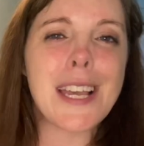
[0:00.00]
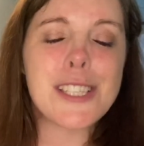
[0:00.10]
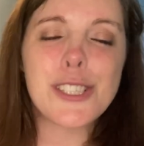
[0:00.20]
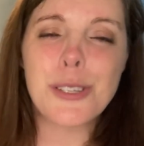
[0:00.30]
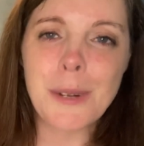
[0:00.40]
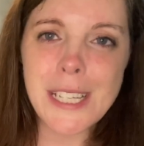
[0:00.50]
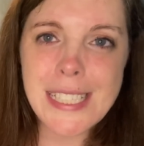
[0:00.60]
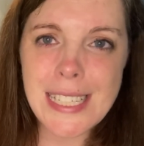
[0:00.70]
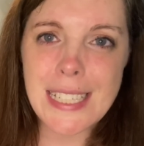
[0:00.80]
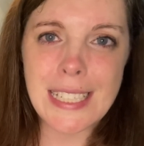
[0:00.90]
it's super
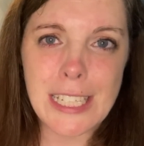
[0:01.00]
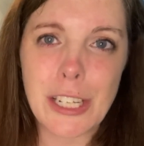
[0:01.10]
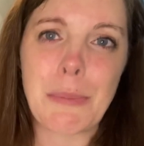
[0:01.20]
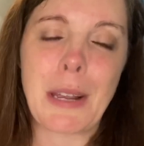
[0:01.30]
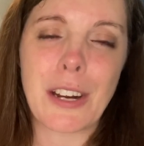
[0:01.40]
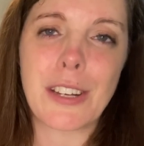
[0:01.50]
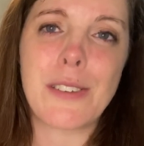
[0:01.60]
easy to clean your mirror